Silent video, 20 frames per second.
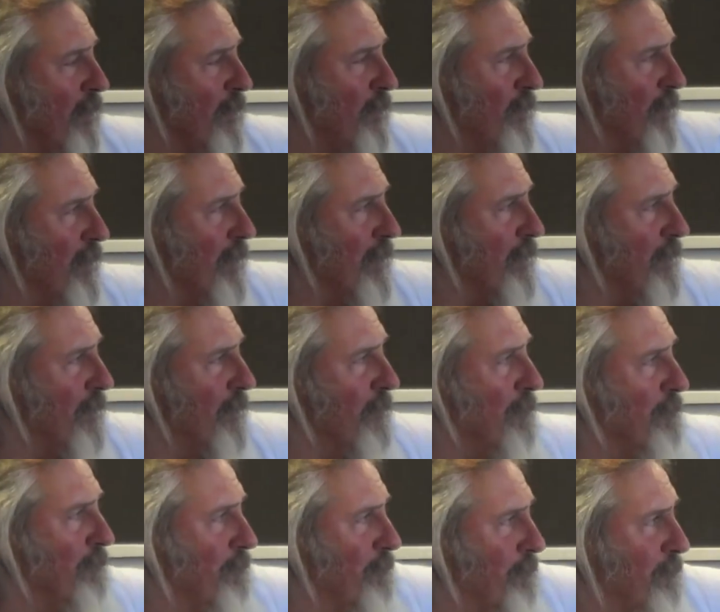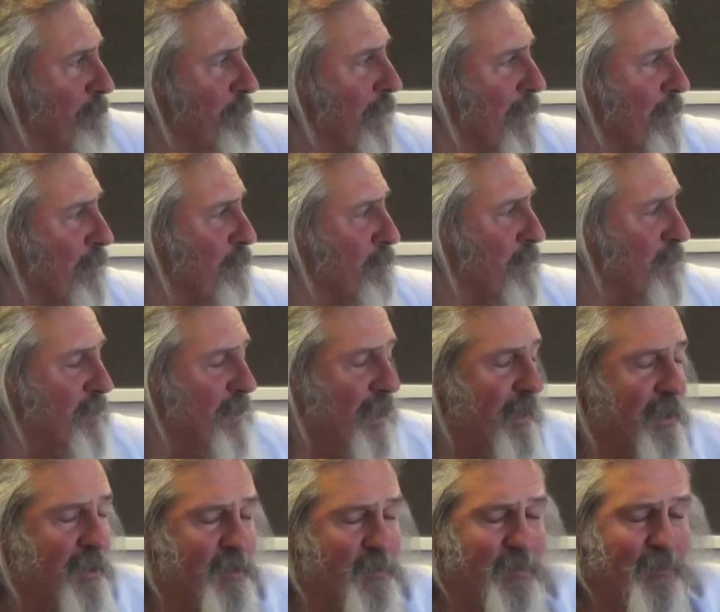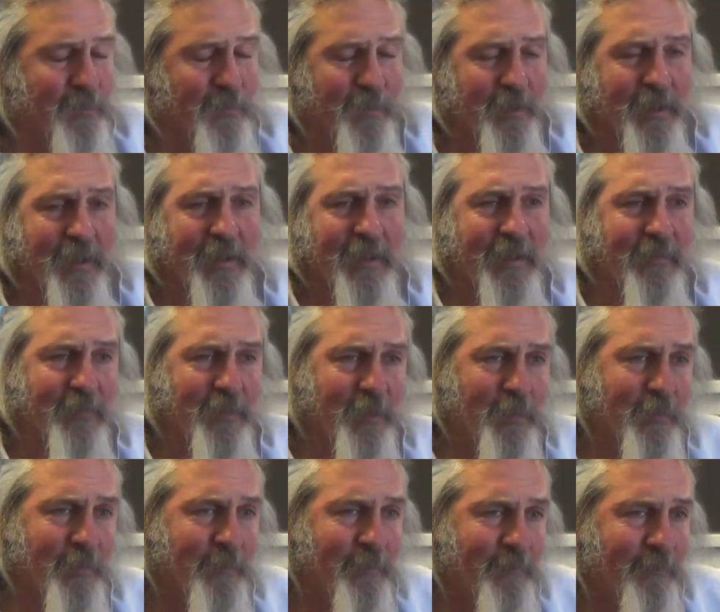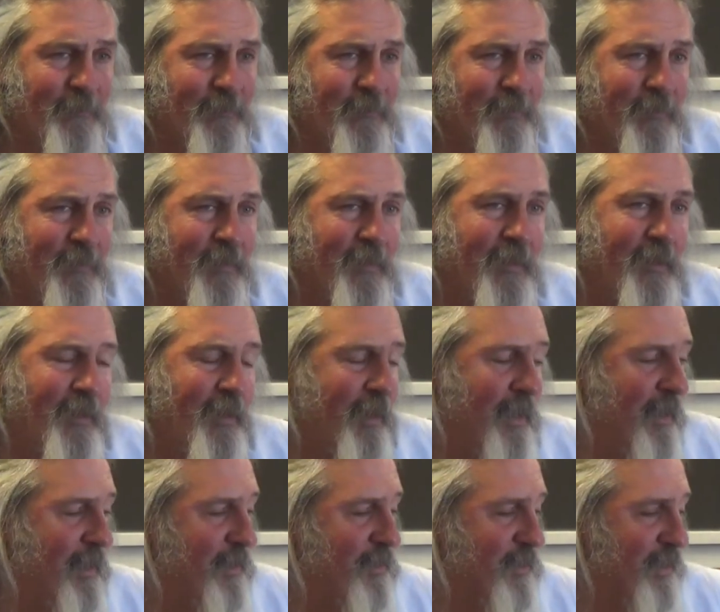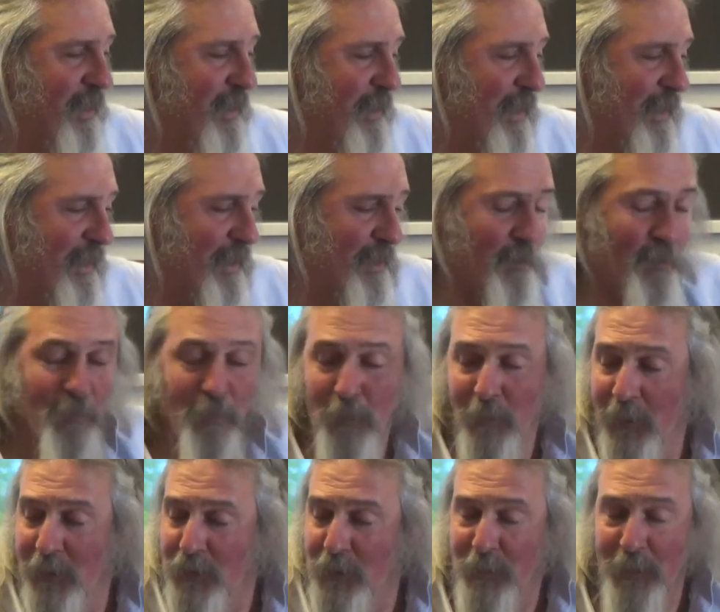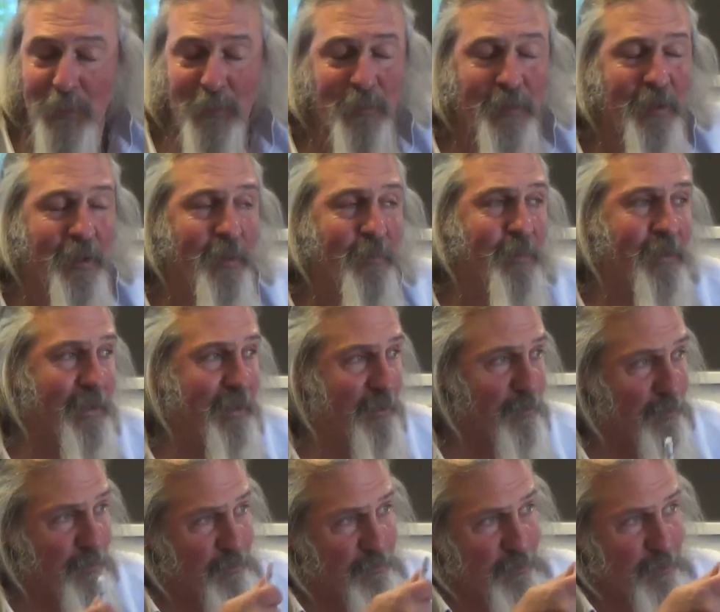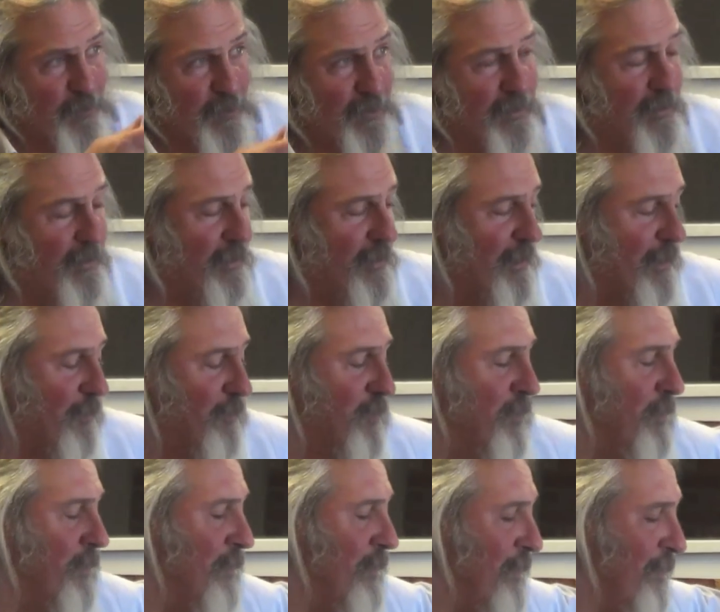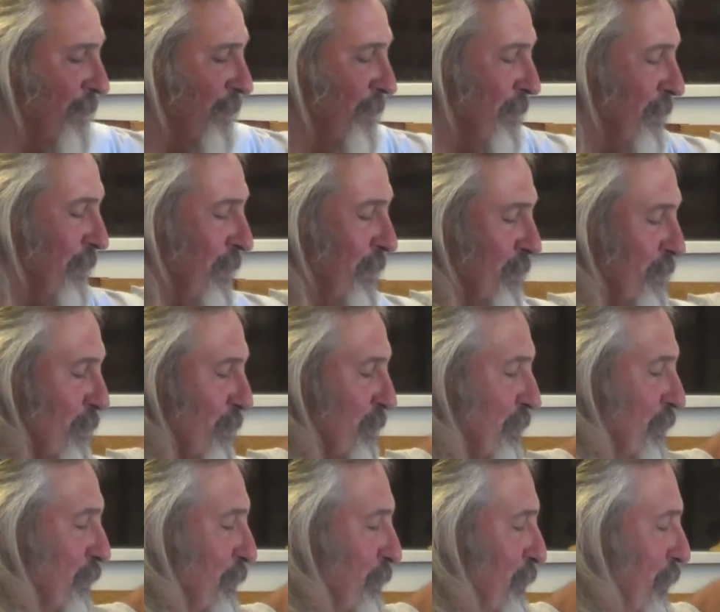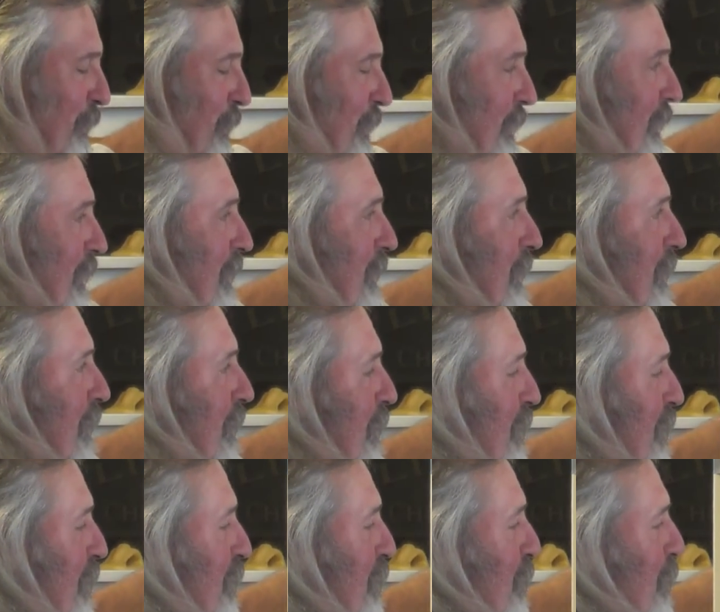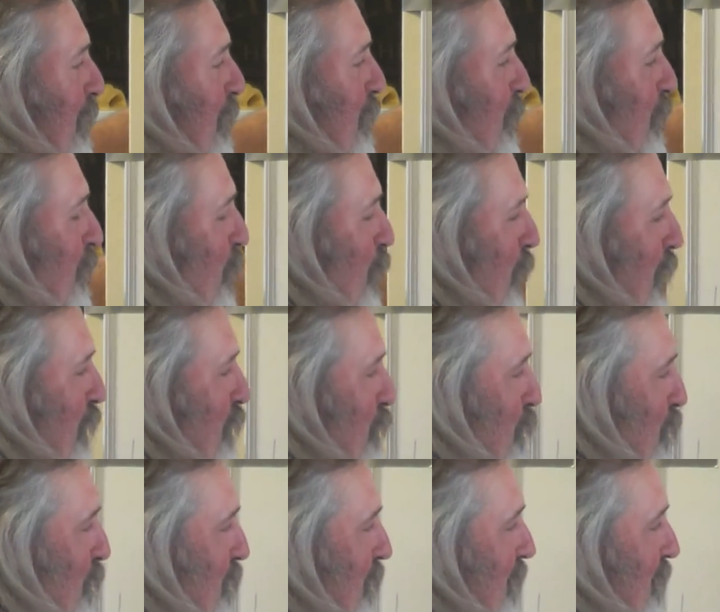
You got about three seconds before you got to give it over. And, he's got, and I got a whole bunch of people behind me that are going to throw you out of that house. So I said, you're very lucky that the, the mortgage rules in